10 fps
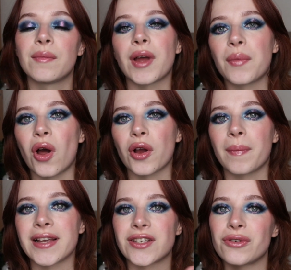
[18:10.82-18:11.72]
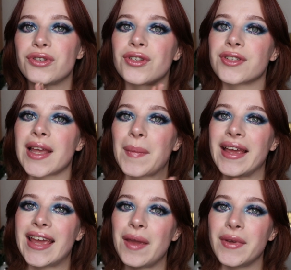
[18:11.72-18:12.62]
My blog, my socials and my
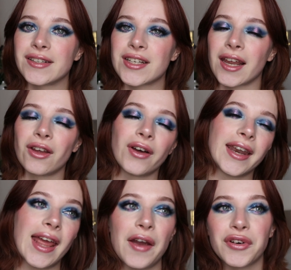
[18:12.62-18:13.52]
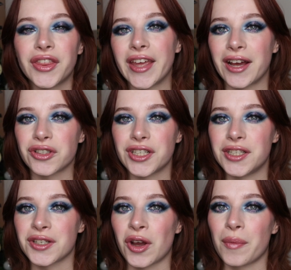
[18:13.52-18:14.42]
gaming channel and everything else you
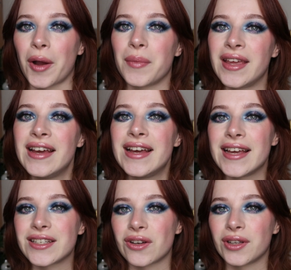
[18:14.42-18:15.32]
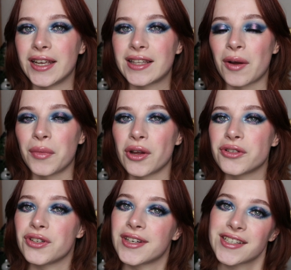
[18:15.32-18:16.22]
need to know about me is all linked down below,
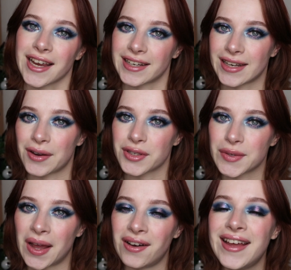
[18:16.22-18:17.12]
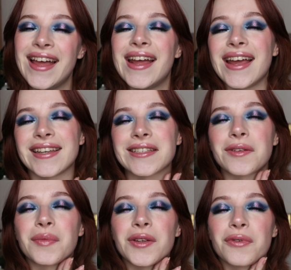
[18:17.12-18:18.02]
so you can check that out as well. And it's
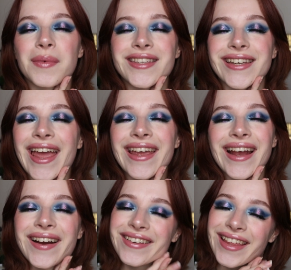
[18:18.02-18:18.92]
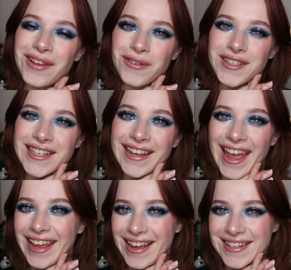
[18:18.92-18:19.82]
gonna be it for me today. And thank you for watching,
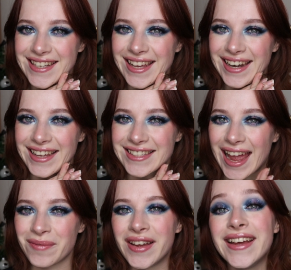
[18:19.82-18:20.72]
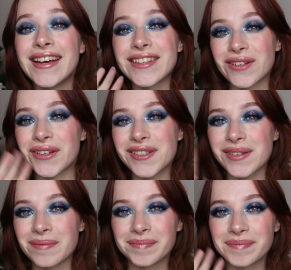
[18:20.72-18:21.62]
and I'll see you next time. Toodles!